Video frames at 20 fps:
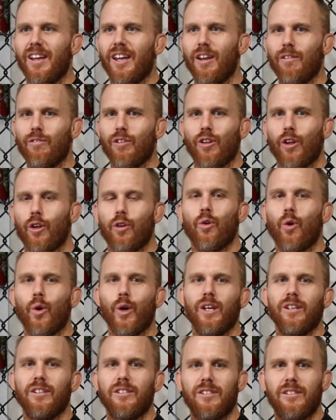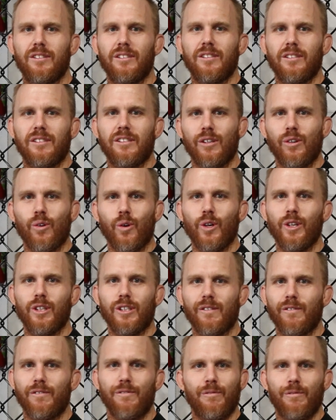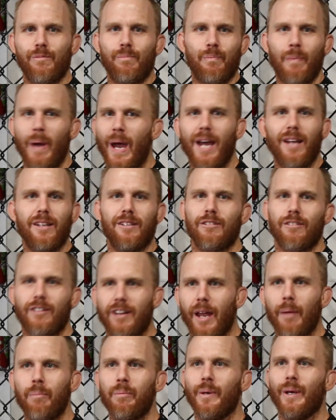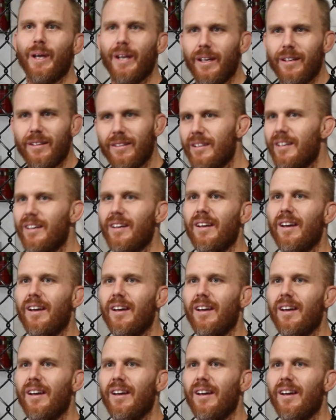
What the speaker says: even the noise of pads clapping,